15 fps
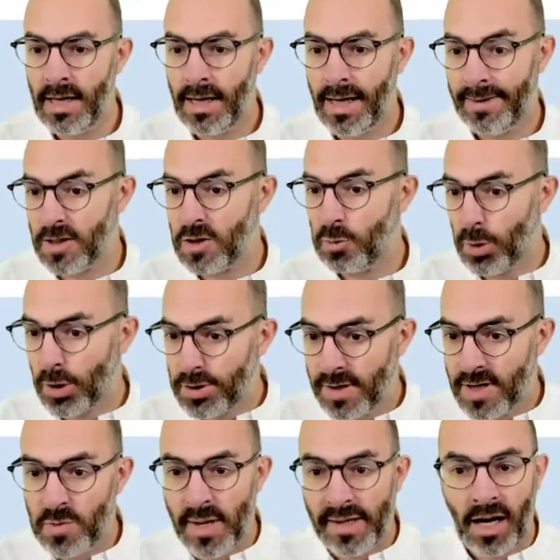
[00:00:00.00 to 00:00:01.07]
and this person
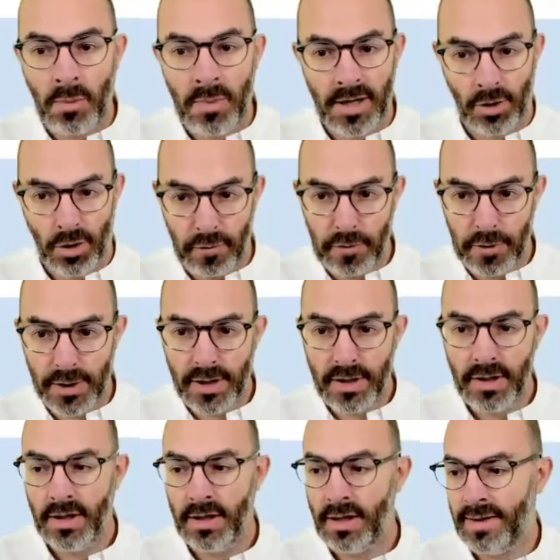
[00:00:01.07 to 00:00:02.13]
is making me an offer,
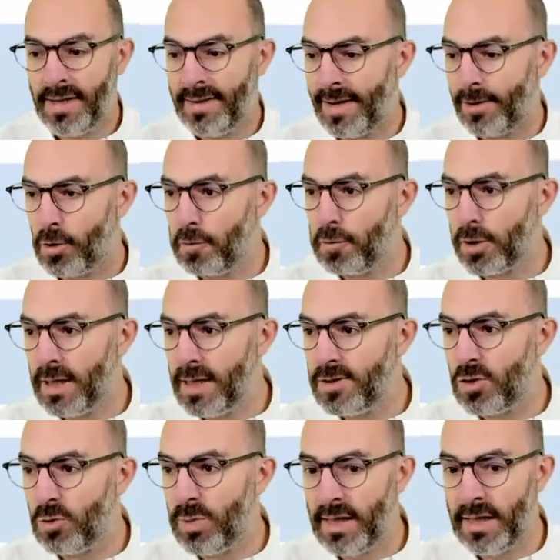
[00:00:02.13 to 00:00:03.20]
then that offer needs
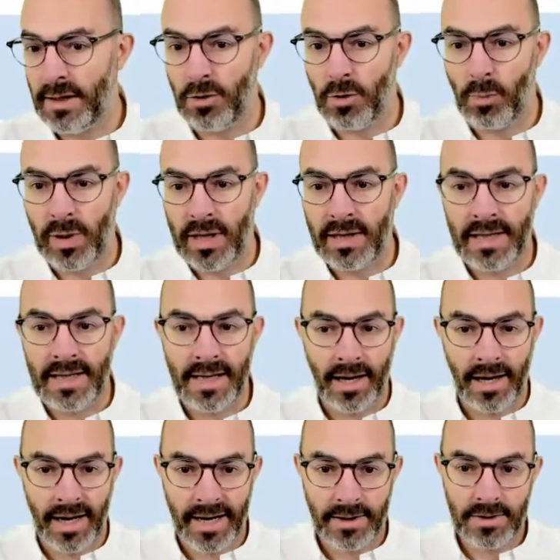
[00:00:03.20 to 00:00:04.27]
to be completely
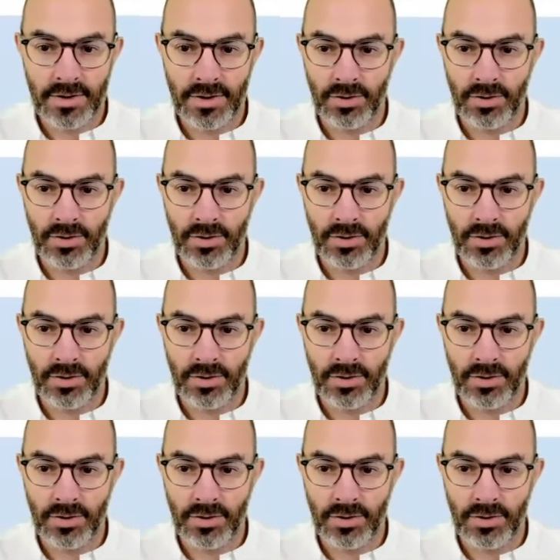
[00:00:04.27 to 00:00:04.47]
aligned